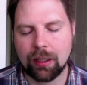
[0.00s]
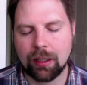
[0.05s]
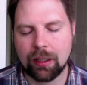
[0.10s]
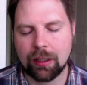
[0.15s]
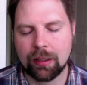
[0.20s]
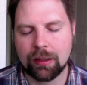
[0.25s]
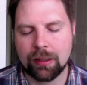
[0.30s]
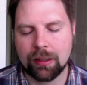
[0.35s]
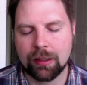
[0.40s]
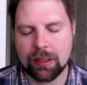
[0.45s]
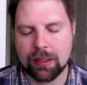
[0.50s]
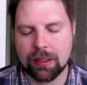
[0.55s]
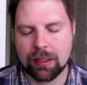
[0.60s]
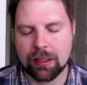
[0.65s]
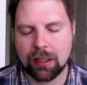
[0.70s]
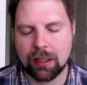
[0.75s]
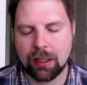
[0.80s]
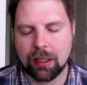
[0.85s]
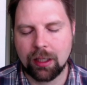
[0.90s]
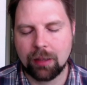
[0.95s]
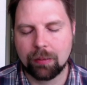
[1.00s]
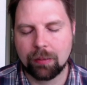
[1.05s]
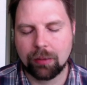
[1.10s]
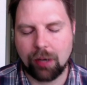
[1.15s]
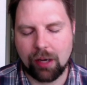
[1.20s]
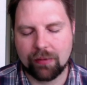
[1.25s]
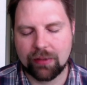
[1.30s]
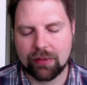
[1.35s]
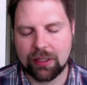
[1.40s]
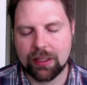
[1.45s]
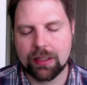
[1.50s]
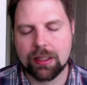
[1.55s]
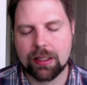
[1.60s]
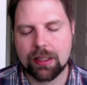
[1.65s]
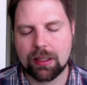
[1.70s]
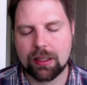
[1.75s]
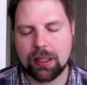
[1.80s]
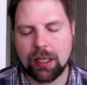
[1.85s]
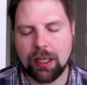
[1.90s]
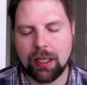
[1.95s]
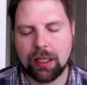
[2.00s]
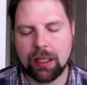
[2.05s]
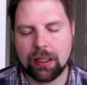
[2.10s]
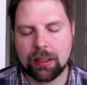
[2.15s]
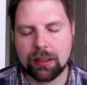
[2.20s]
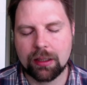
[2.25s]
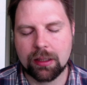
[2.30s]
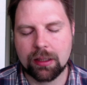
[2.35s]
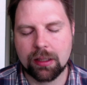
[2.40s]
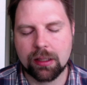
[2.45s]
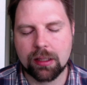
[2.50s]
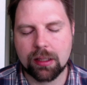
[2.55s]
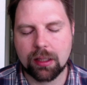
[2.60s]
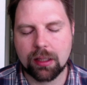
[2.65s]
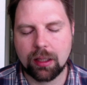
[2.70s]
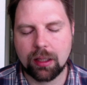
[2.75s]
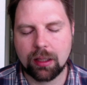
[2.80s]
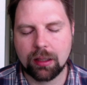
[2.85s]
in this providence that has